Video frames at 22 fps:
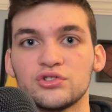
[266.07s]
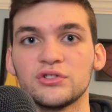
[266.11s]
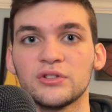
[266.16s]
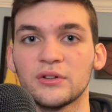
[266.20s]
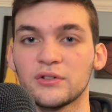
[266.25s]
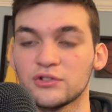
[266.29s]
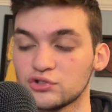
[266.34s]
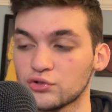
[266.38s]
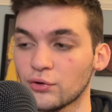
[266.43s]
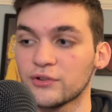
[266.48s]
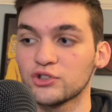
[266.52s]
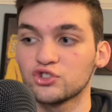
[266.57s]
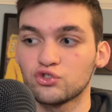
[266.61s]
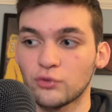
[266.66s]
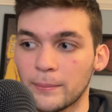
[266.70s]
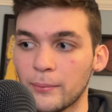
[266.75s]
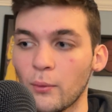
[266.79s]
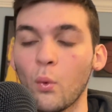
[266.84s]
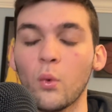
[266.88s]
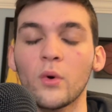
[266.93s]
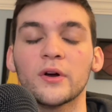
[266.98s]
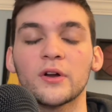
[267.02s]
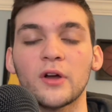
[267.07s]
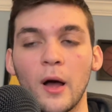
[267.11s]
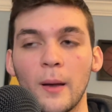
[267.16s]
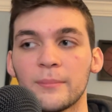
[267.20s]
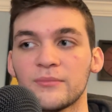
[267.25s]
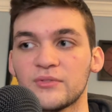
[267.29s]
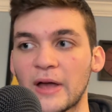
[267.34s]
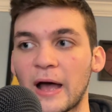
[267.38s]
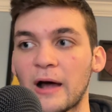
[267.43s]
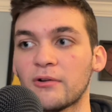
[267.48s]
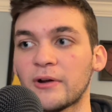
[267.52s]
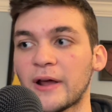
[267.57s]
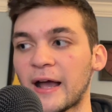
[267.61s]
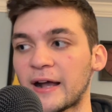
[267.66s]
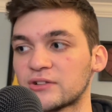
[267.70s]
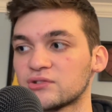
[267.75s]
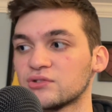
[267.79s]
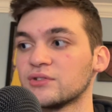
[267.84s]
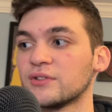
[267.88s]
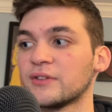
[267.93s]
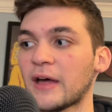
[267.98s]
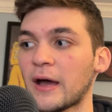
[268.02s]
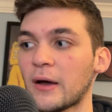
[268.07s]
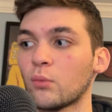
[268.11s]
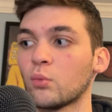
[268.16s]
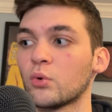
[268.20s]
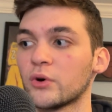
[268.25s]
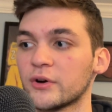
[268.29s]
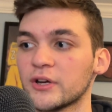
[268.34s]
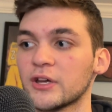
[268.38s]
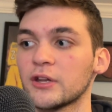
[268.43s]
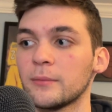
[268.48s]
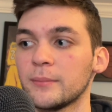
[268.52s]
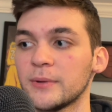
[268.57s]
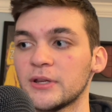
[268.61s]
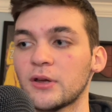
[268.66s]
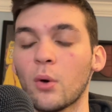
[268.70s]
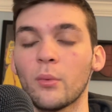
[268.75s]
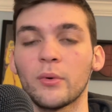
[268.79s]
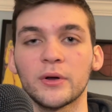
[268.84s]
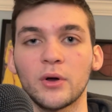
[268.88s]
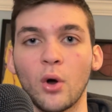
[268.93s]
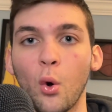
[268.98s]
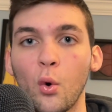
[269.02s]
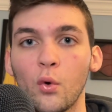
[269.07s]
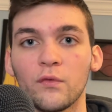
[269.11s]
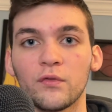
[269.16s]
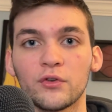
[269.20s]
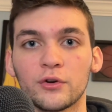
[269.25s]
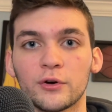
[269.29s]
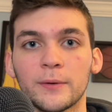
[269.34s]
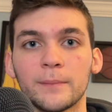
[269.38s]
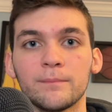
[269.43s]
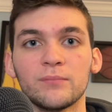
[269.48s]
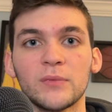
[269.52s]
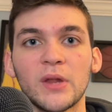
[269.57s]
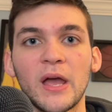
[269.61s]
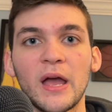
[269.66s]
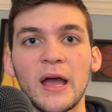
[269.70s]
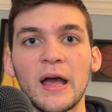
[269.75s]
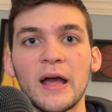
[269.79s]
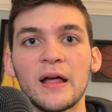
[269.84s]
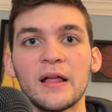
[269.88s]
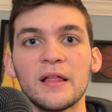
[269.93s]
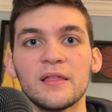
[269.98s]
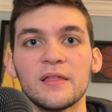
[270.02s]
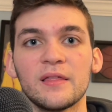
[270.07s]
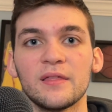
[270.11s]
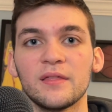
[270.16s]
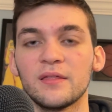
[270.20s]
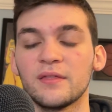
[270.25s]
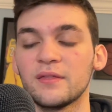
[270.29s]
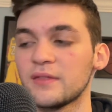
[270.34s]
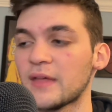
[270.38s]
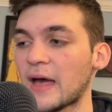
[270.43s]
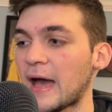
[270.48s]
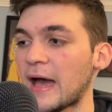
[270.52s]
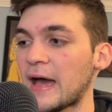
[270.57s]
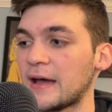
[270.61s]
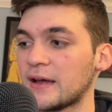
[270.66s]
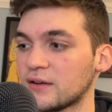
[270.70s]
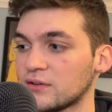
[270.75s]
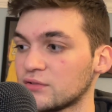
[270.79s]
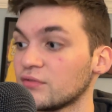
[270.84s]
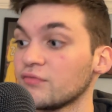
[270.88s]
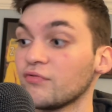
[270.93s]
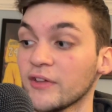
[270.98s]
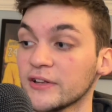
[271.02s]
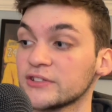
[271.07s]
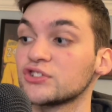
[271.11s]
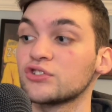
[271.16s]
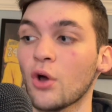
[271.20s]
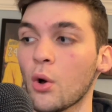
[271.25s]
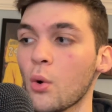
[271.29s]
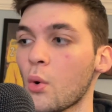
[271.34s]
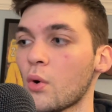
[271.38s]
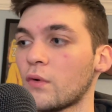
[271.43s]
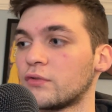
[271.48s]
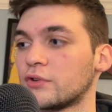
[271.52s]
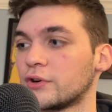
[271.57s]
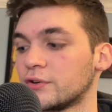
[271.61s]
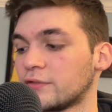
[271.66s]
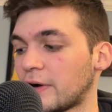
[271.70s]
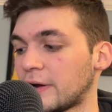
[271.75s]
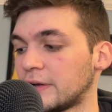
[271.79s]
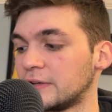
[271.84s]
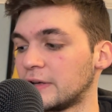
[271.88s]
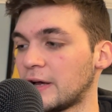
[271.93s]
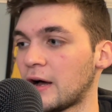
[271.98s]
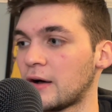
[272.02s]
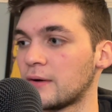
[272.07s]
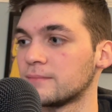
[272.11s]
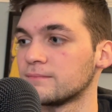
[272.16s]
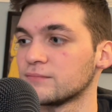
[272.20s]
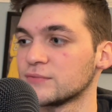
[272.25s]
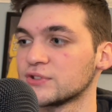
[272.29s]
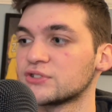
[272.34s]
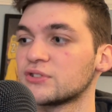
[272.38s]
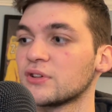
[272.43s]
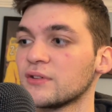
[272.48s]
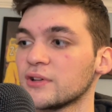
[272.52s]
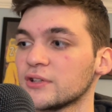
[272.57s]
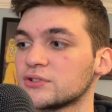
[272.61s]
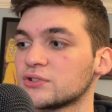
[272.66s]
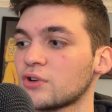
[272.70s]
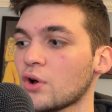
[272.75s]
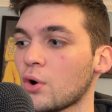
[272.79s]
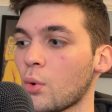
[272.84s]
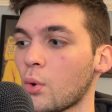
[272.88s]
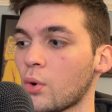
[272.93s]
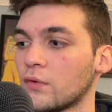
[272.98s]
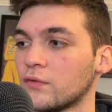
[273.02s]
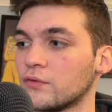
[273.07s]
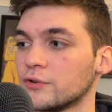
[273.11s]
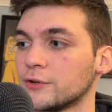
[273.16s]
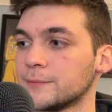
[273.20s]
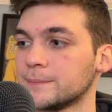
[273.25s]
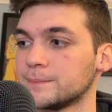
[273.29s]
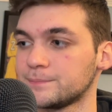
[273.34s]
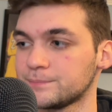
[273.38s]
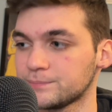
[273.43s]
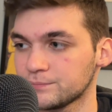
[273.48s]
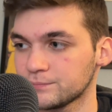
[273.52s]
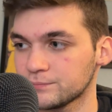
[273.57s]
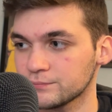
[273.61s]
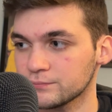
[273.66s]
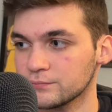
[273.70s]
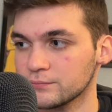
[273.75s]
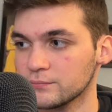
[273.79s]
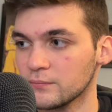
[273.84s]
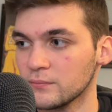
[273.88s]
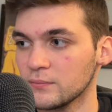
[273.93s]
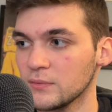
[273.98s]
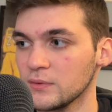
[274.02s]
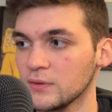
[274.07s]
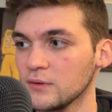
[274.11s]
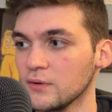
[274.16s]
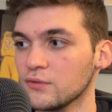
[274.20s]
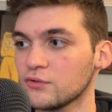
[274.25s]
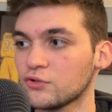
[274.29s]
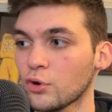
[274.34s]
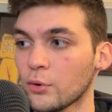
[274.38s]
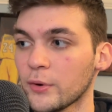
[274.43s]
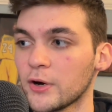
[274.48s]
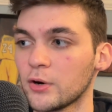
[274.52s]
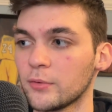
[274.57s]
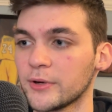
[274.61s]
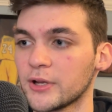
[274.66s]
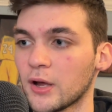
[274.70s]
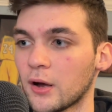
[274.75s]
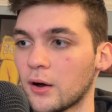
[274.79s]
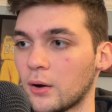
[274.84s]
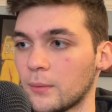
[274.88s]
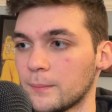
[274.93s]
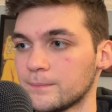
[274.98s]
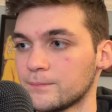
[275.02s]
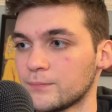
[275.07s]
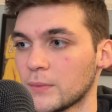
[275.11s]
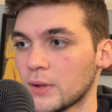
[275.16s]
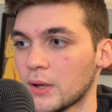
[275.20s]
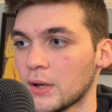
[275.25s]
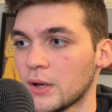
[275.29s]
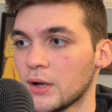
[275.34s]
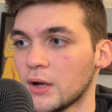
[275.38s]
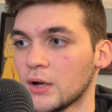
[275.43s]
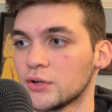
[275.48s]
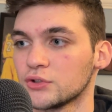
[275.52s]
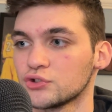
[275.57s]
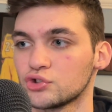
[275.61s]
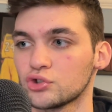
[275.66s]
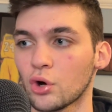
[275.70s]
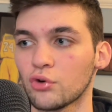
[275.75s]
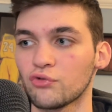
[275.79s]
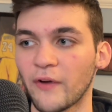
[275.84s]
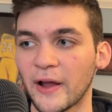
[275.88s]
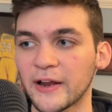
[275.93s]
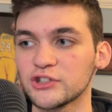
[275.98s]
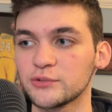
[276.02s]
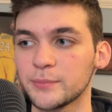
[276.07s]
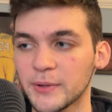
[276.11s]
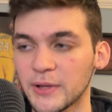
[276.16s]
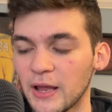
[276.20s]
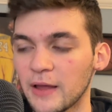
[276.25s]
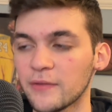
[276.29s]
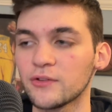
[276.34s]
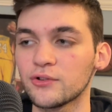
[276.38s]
so this report comes out, actually, that we're going to be going over. That, let's go over it right now. Let's go over it. So here we go. So Reddish began the